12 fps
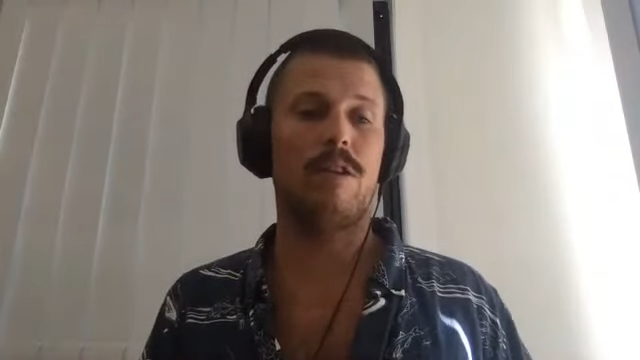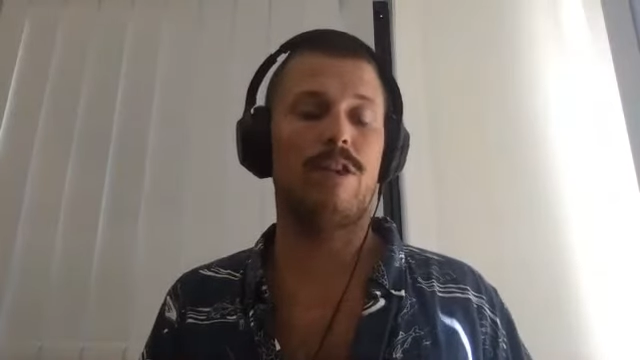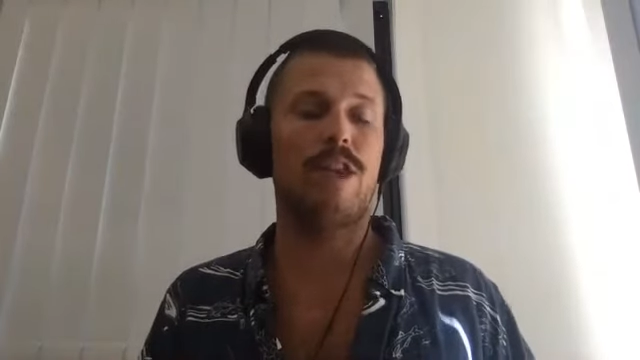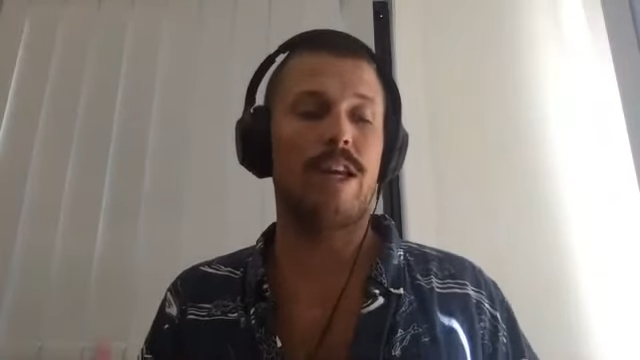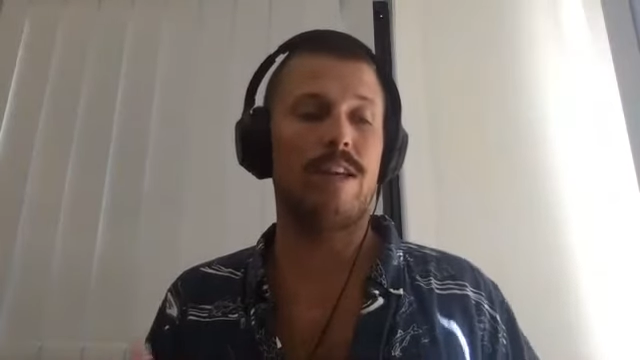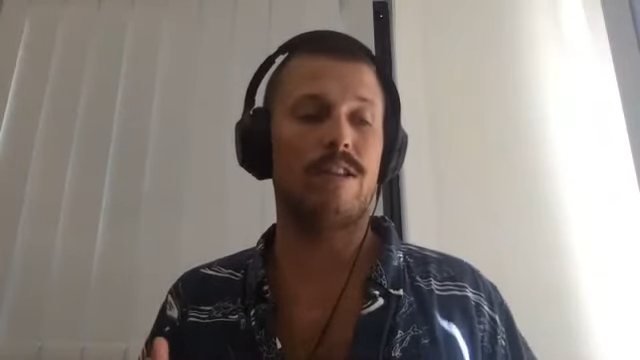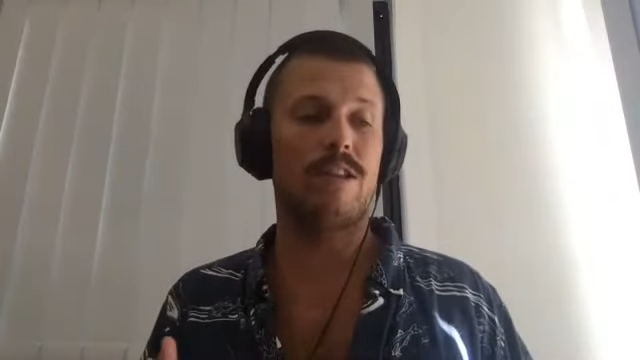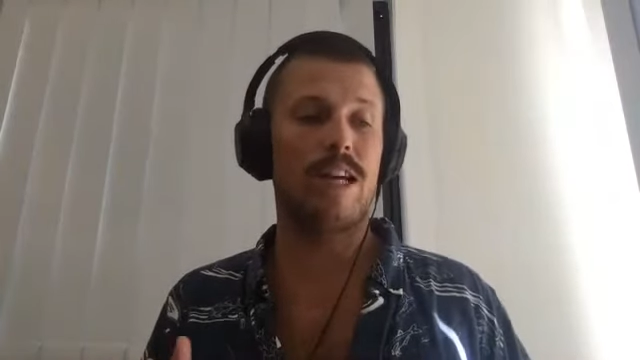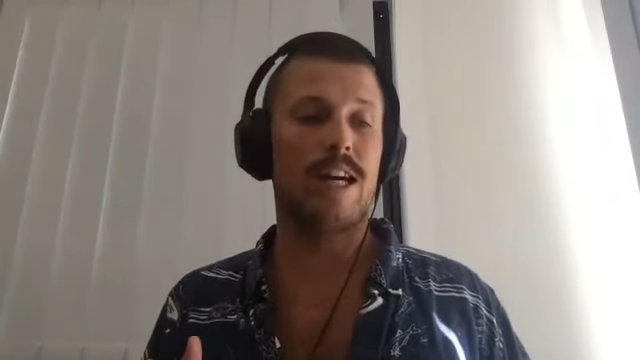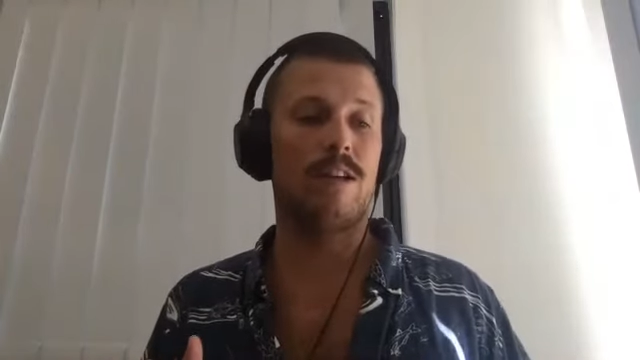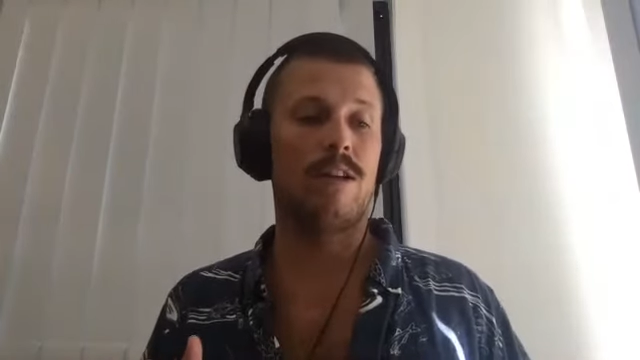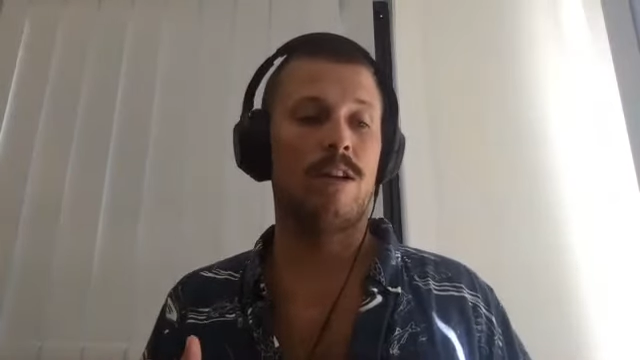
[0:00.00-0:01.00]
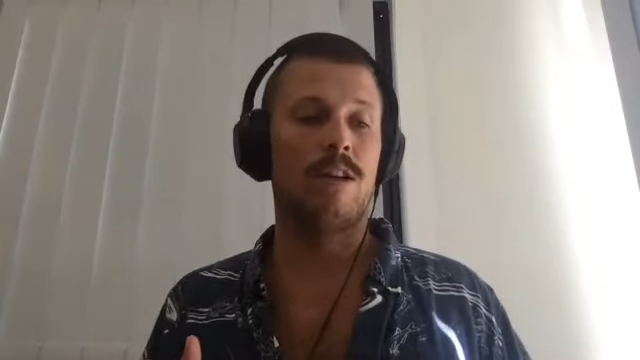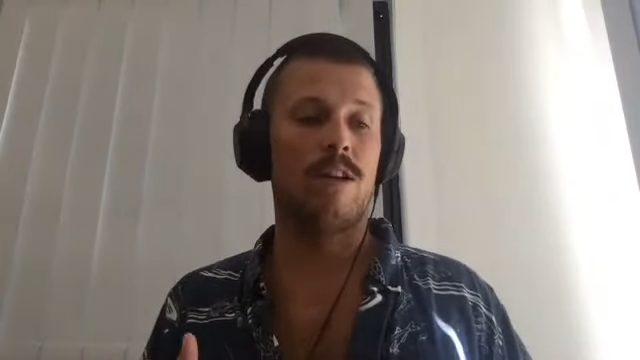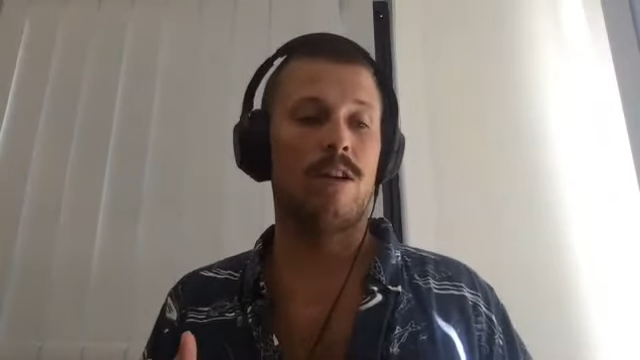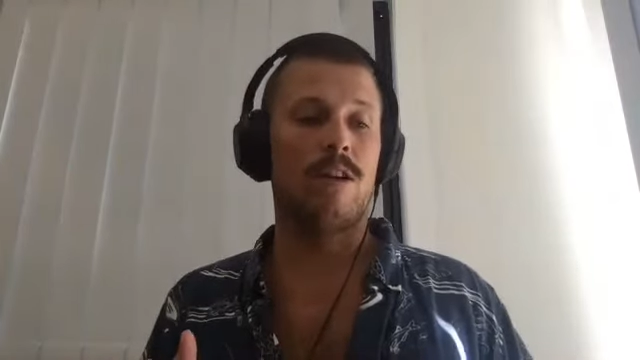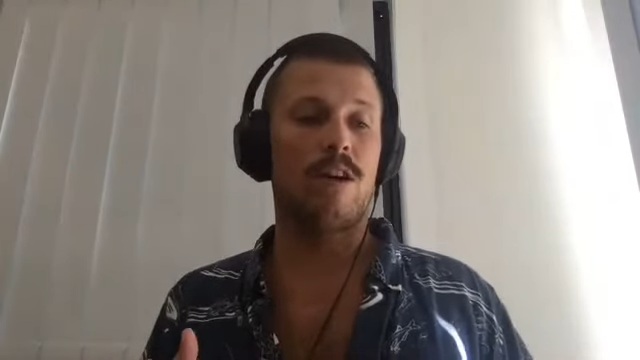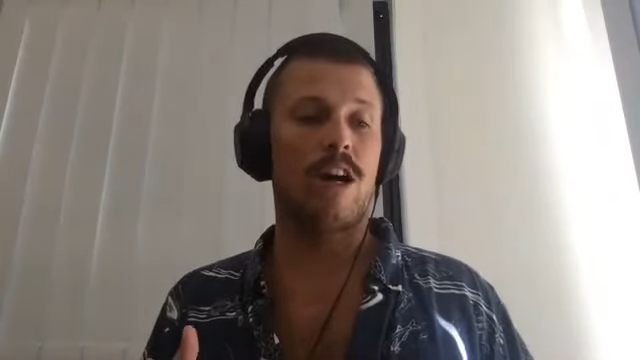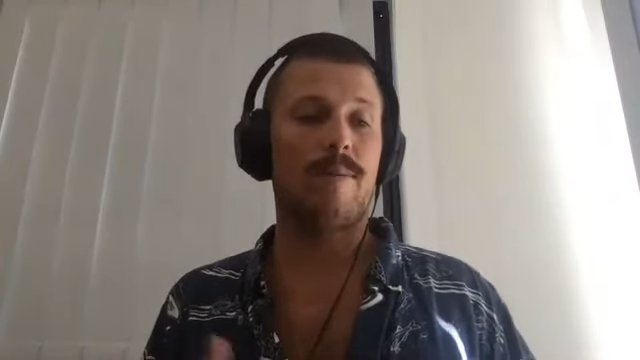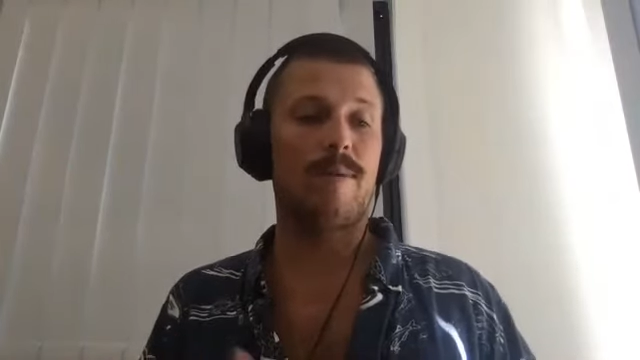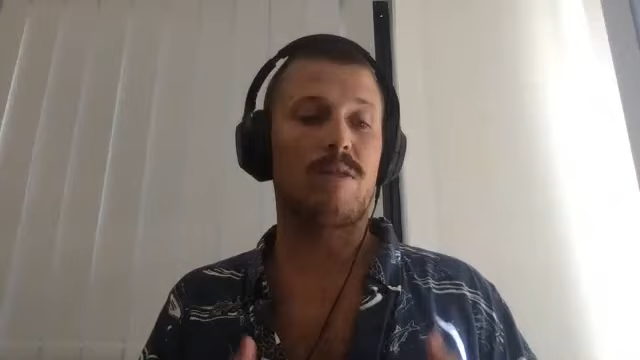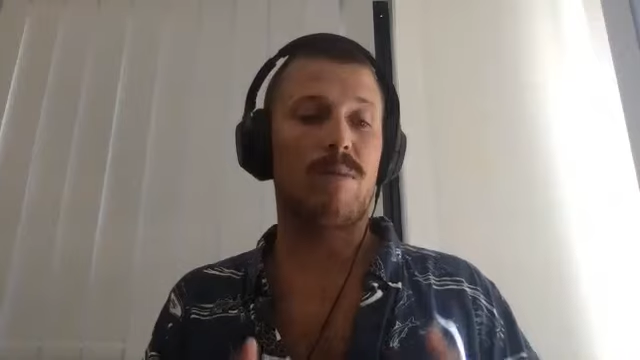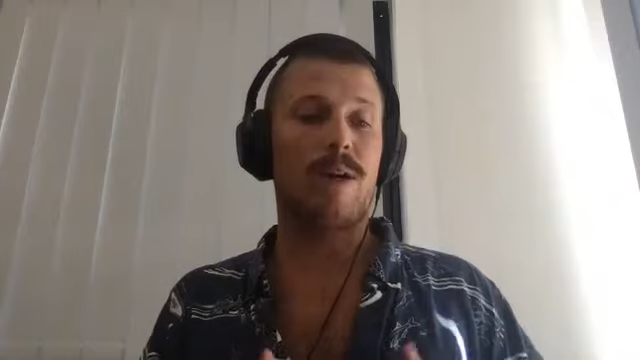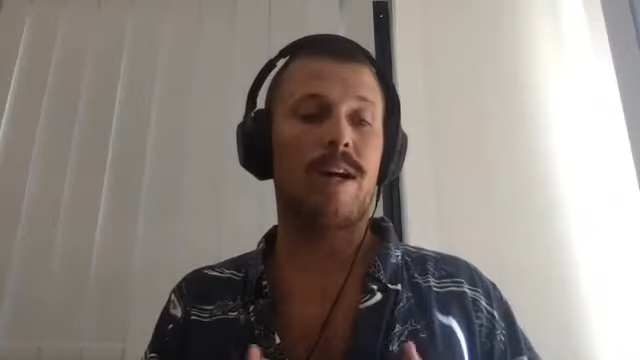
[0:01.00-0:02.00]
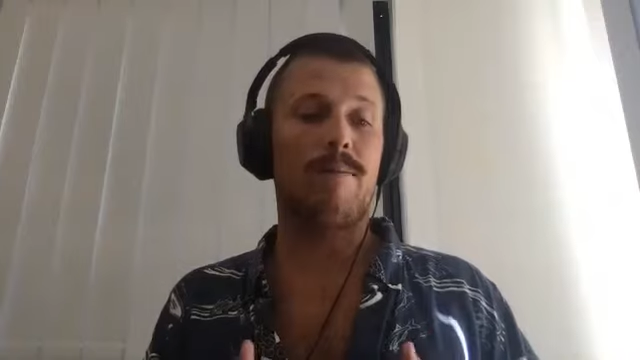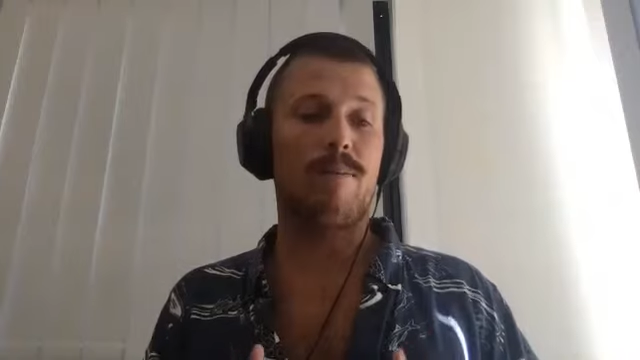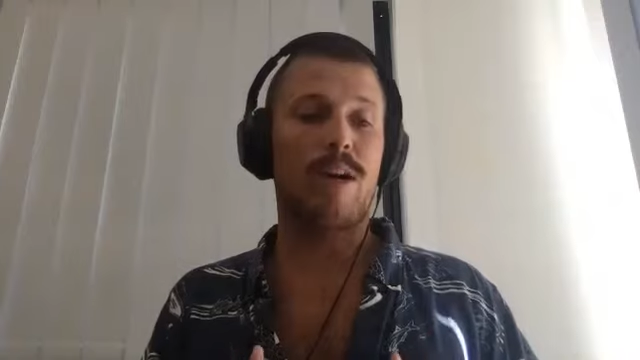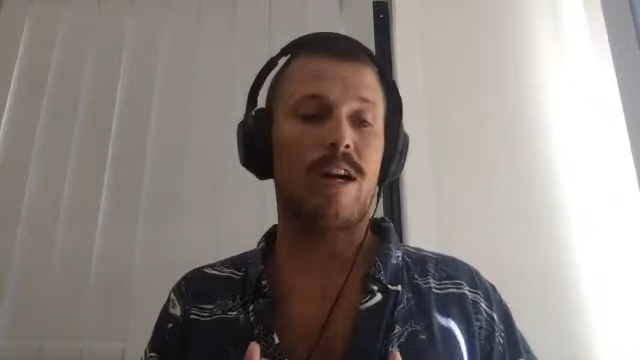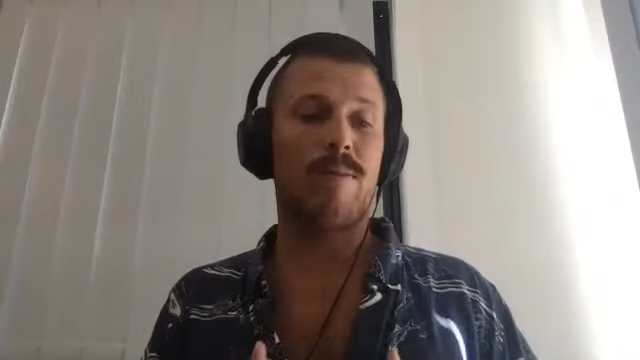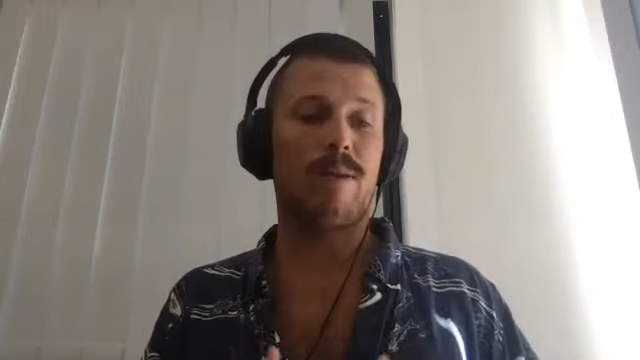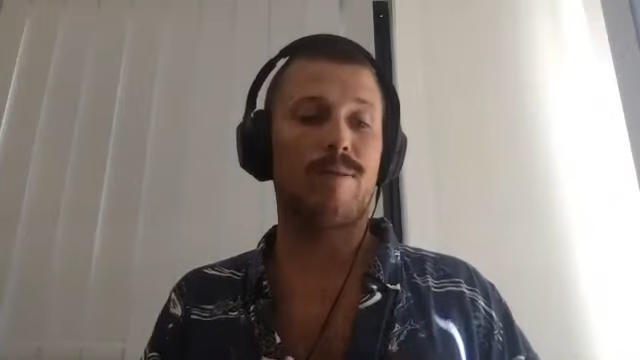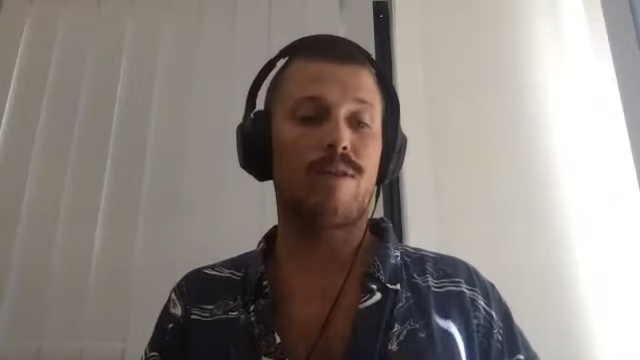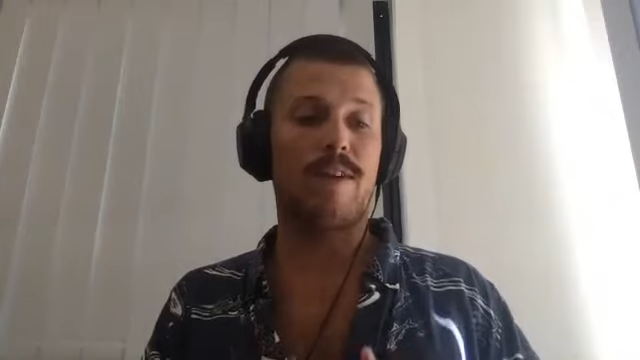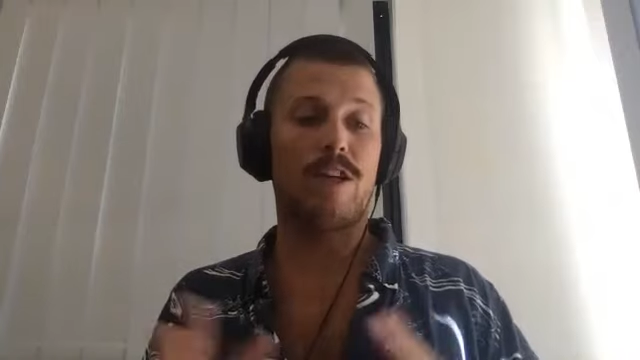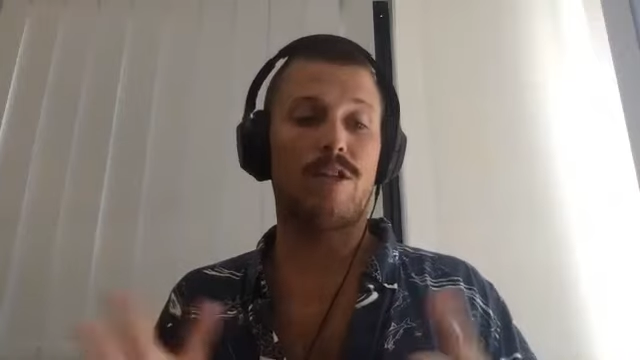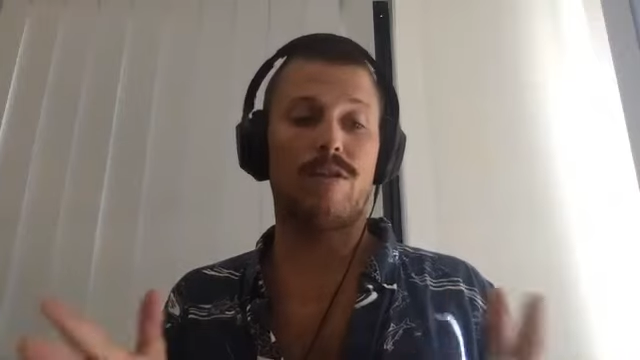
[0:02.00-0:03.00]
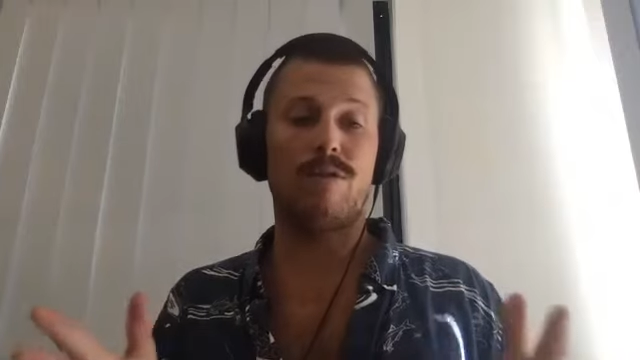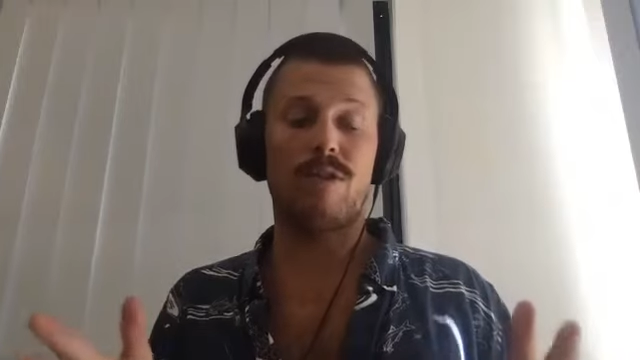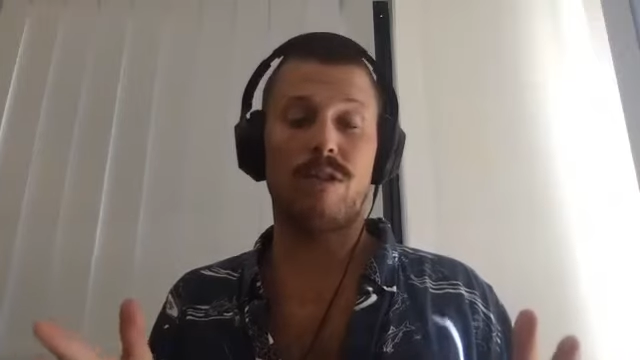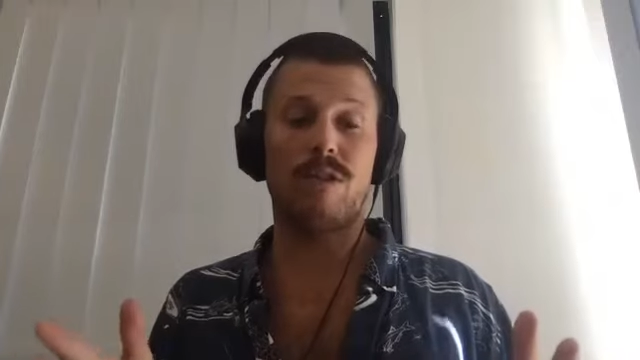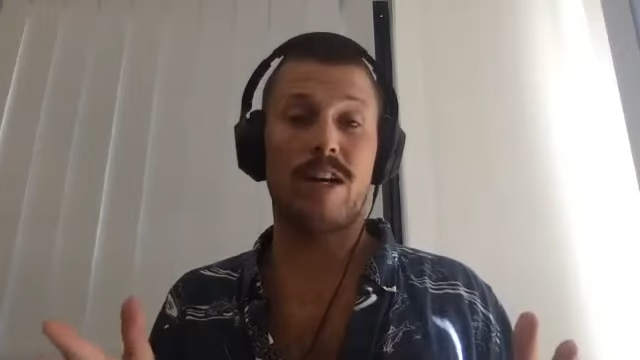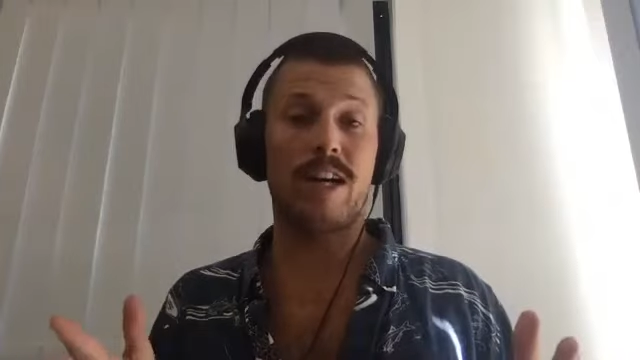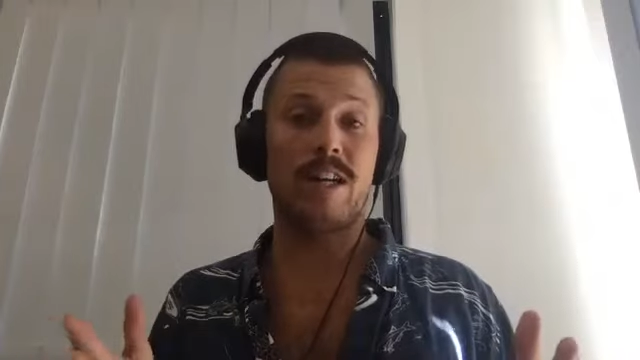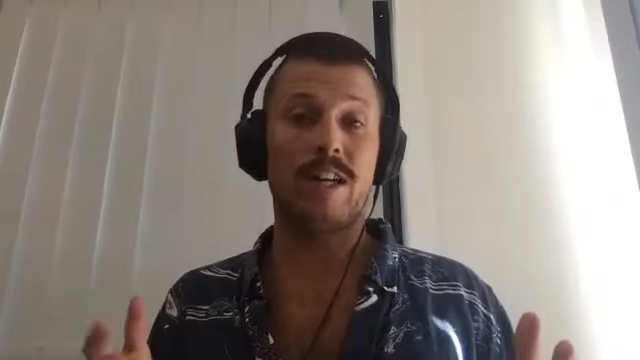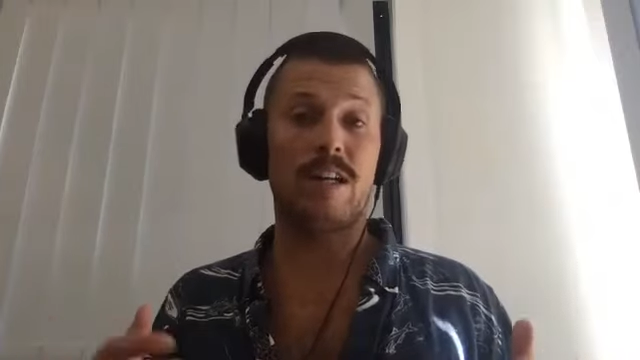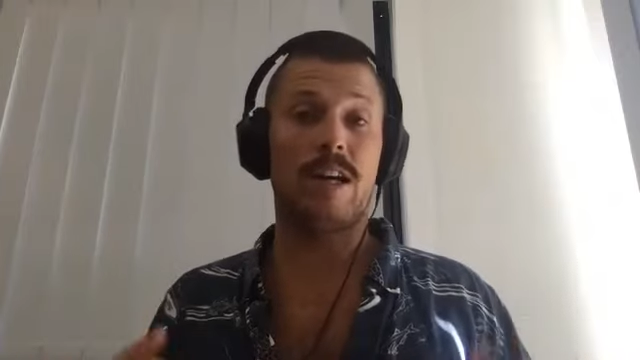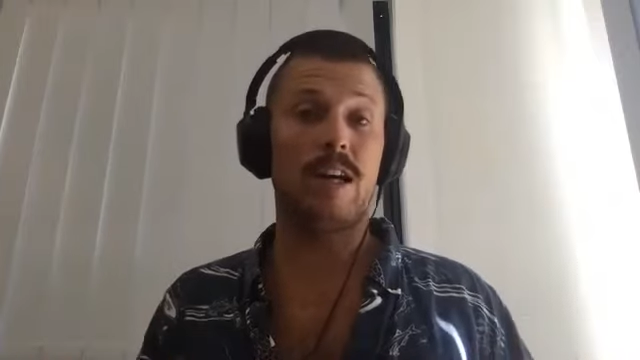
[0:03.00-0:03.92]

things that I'm inspired by my observations of society,